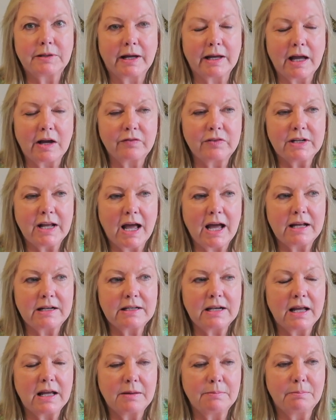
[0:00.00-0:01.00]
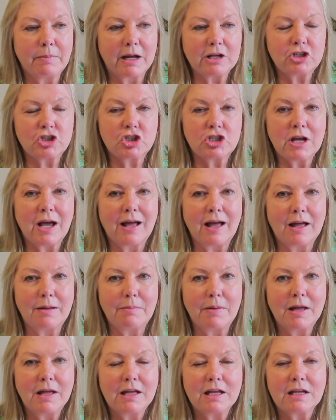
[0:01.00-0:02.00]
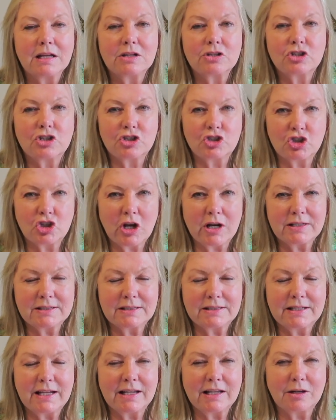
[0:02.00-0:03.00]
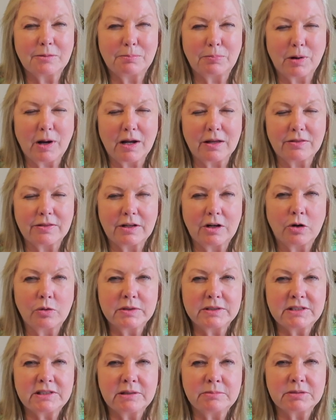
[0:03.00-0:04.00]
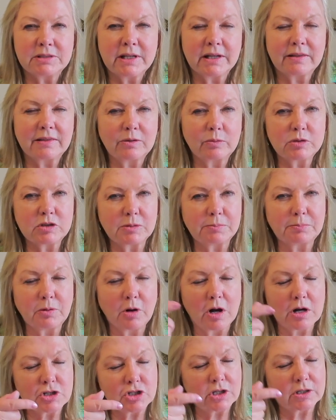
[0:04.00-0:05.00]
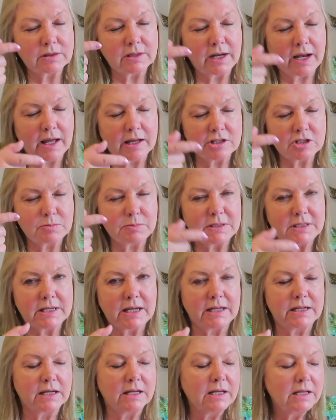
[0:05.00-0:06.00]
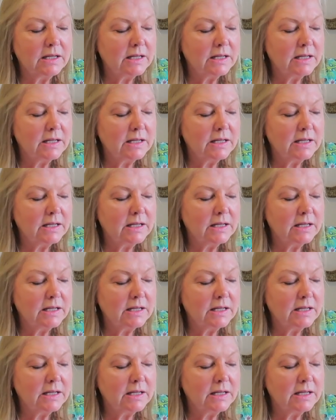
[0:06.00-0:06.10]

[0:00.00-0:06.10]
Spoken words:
I haven't had much time to just take a breath. It always seems like there was a project that had to be done.